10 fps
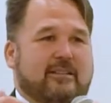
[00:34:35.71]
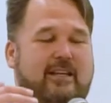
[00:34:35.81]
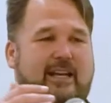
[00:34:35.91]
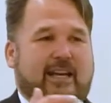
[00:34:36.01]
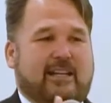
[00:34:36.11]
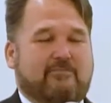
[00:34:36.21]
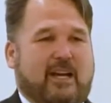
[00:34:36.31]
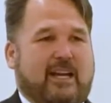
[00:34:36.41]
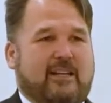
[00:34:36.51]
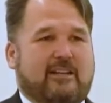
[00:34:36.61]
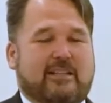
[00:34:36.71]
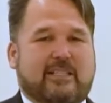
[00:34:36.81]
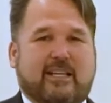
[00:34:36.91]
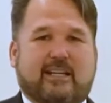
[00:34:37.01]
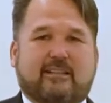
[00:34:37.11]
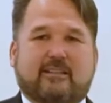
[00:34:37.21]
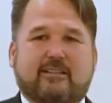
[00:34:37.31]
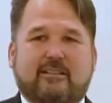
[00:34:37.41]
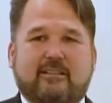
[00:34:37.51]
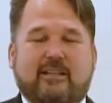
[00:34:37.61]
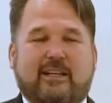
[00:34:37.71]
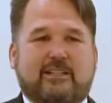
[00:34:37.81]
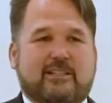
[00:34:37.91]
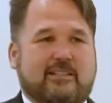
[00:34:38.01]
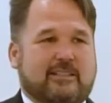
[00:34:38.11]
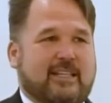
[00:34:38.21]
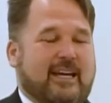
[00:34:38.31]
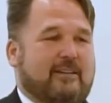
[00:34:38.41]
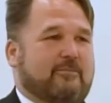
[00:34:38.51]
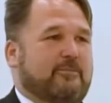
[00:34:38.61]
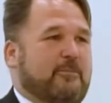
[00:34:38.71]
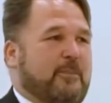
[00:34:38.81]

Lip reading: and I had my hand on his hand, and I just looked at him.